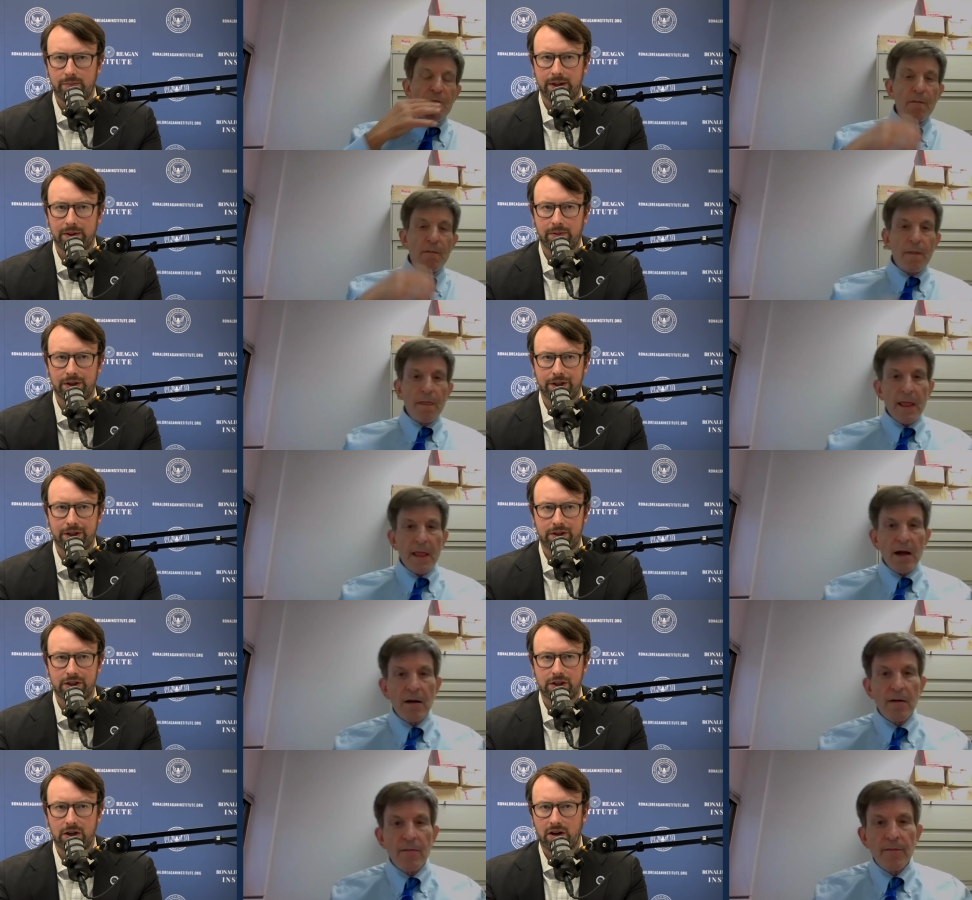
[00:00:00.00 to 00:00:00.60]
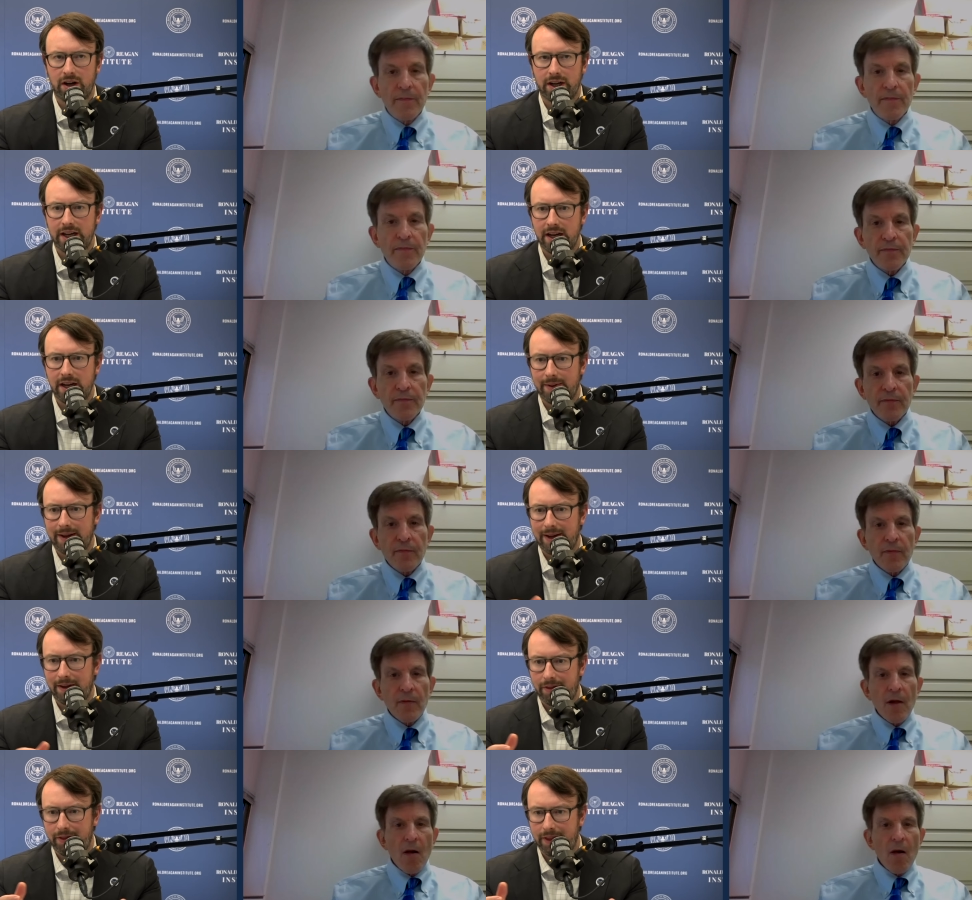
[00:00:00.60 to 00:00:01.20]
Speaker 1: What you're talking
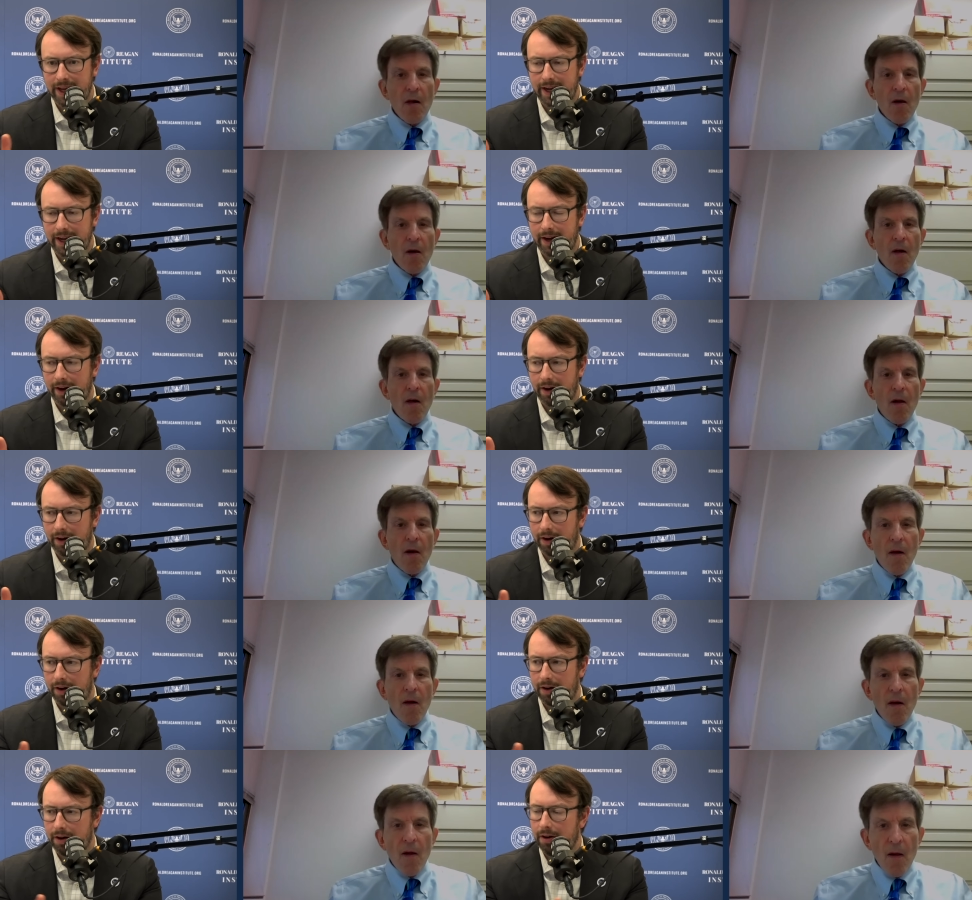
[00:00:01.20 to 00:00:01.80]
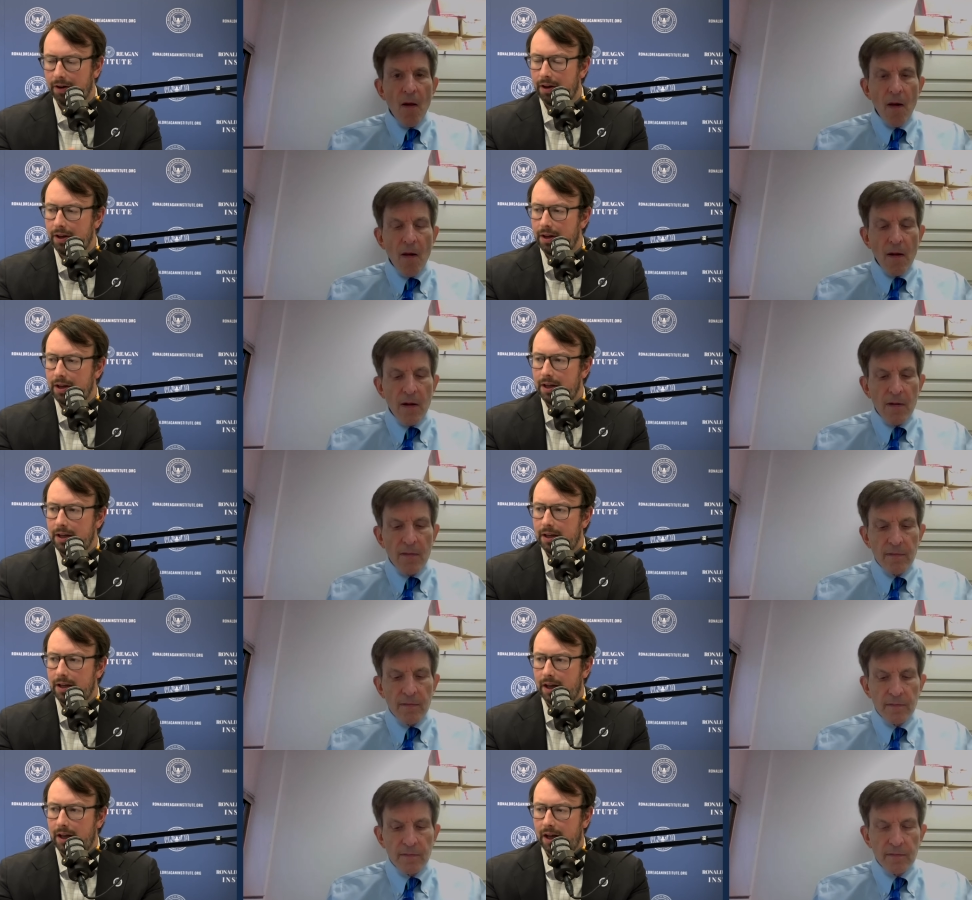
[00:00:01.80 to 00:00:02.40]
about there
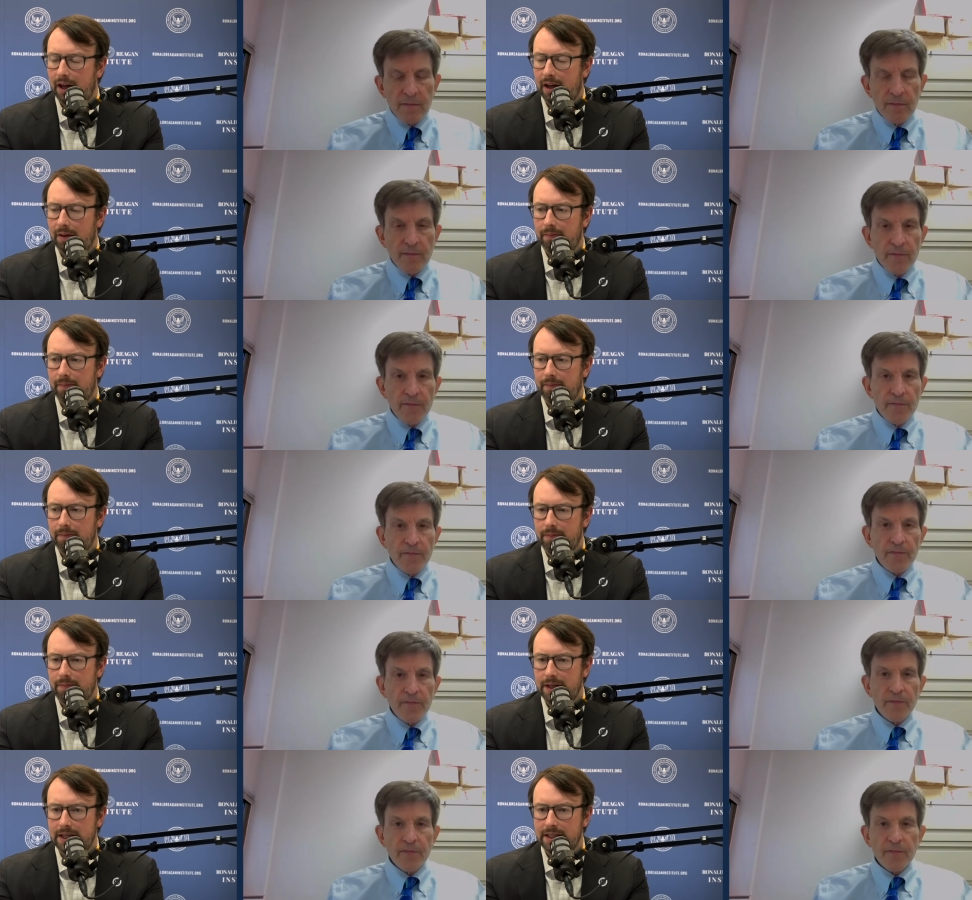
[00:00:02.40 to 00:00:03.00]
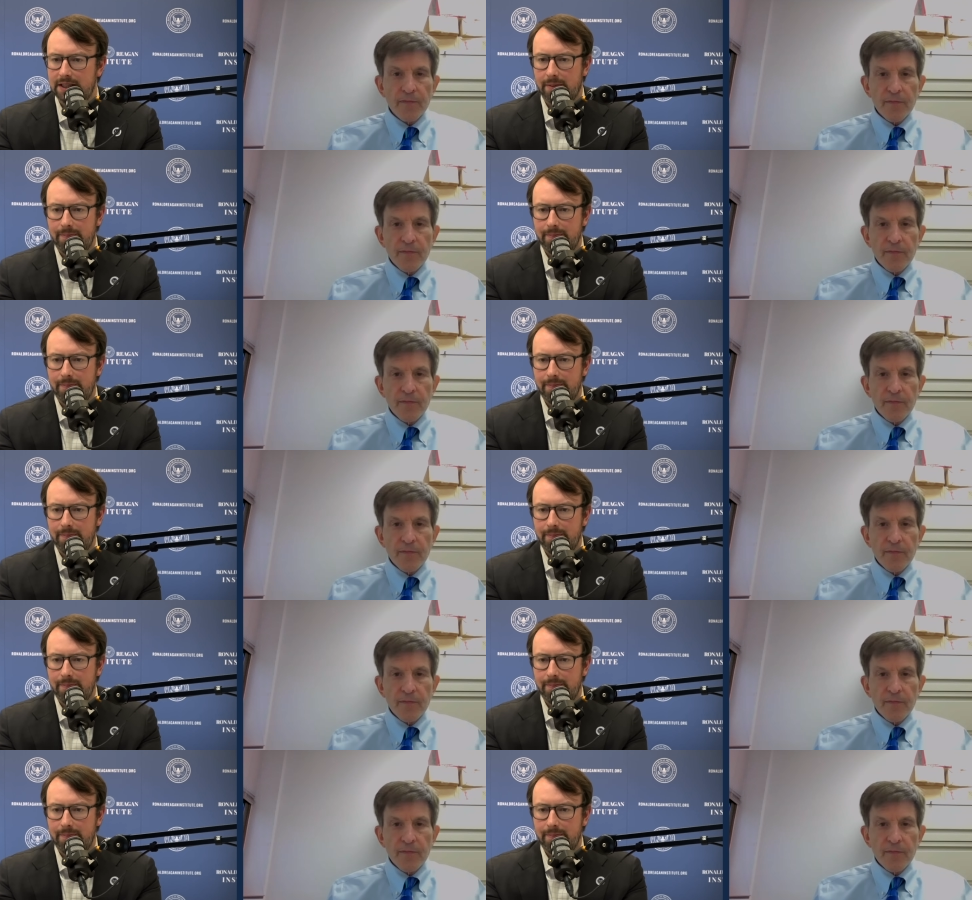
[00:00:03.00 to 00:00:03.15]
is